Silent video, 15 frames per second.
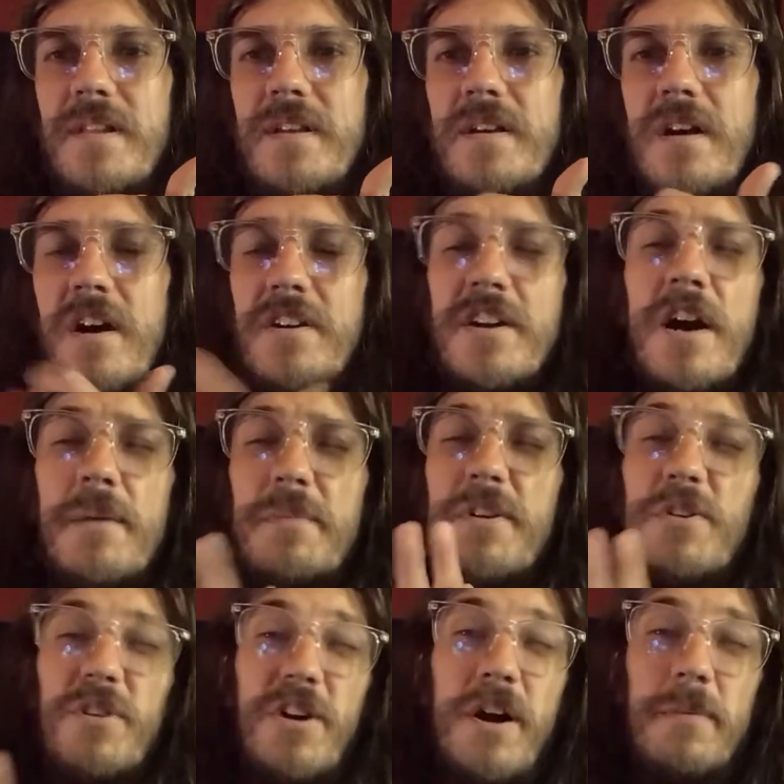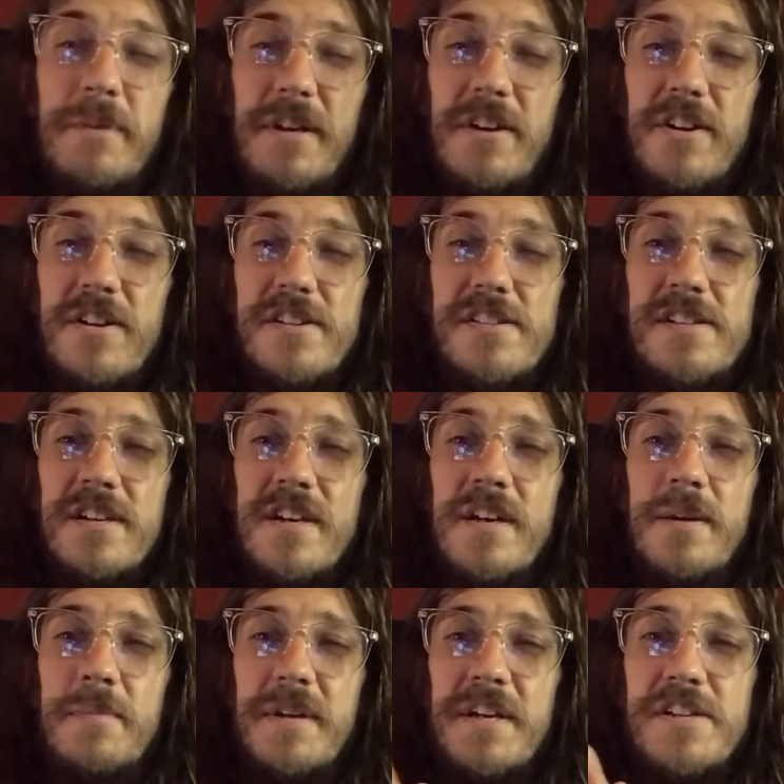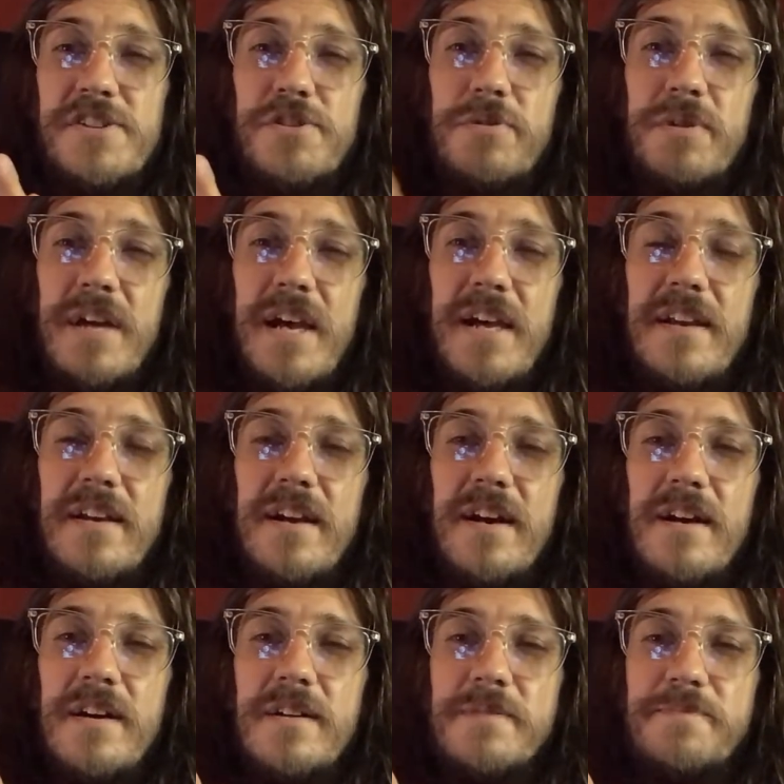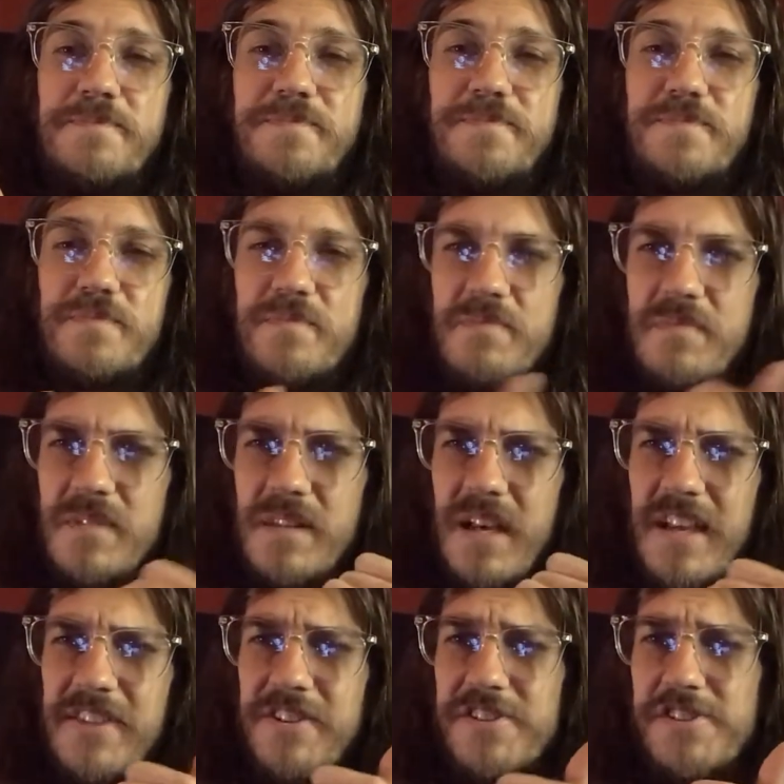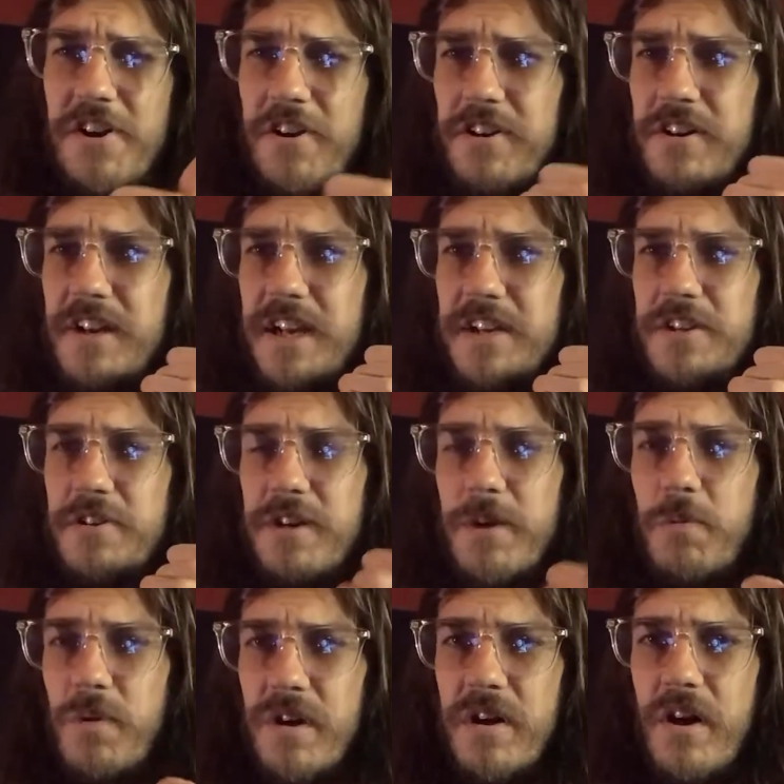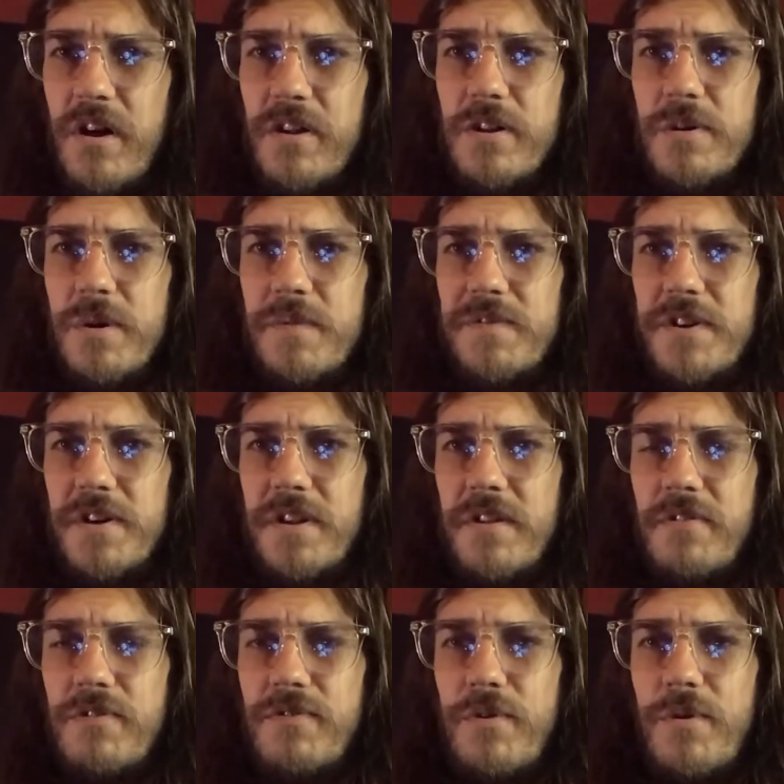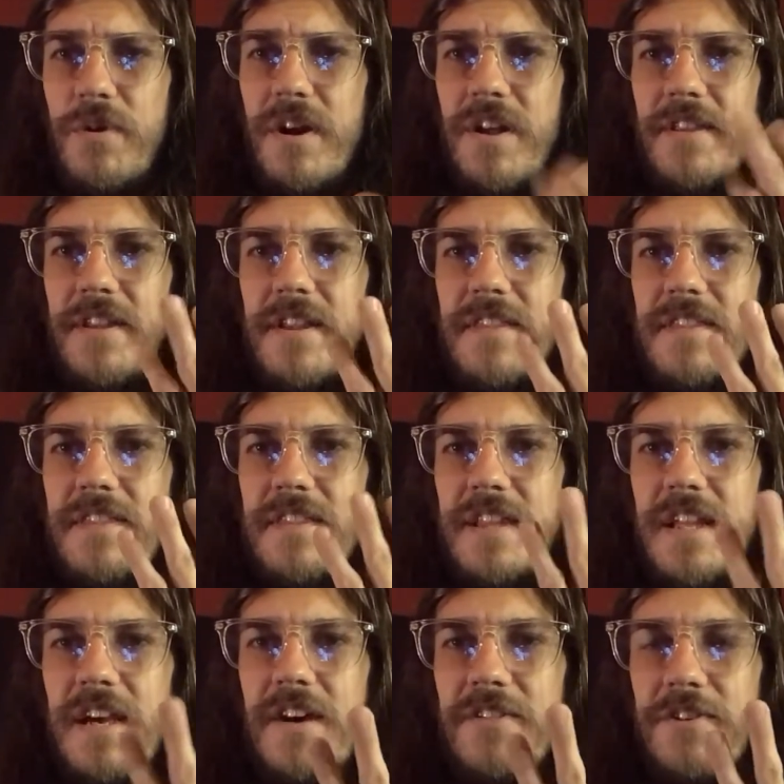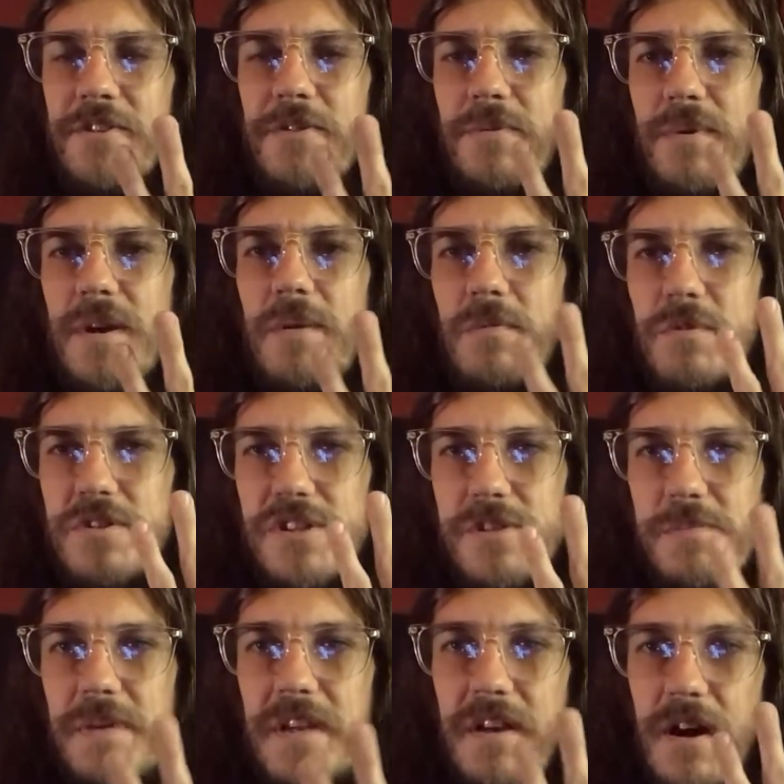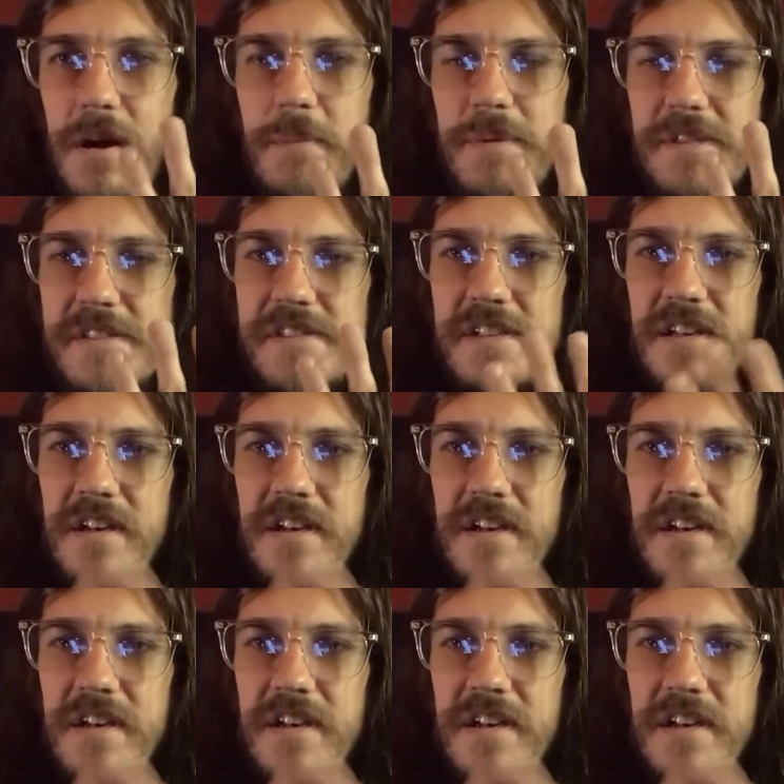uncommon or common cards, because you'll get in the starter deck you'll get 1 holo of your level 4, and then the other 3 will just be commons.